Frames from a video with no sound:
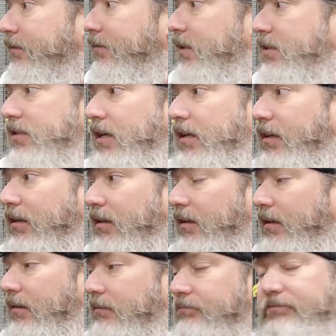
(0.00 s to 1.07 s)
Just got,
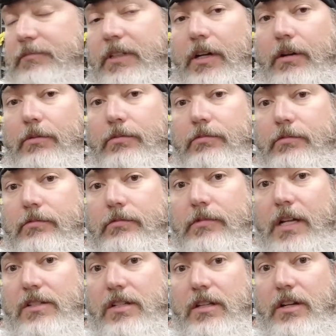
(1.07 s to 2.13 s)
you know,
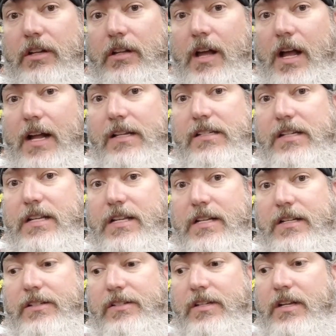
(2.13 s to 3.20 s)
lots of little odds and
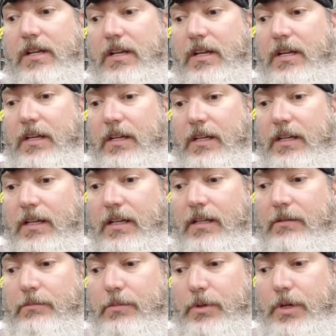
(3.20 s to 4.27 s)
ends,
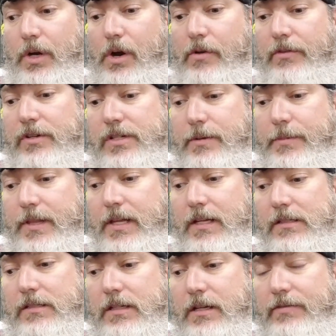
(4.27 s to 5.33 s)
and we'll go over some of
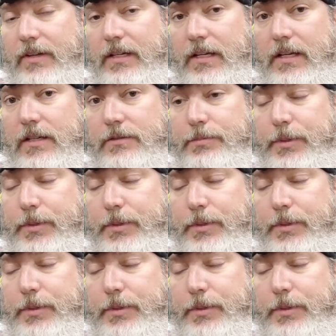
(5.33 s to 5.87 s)
that stuff, I guess.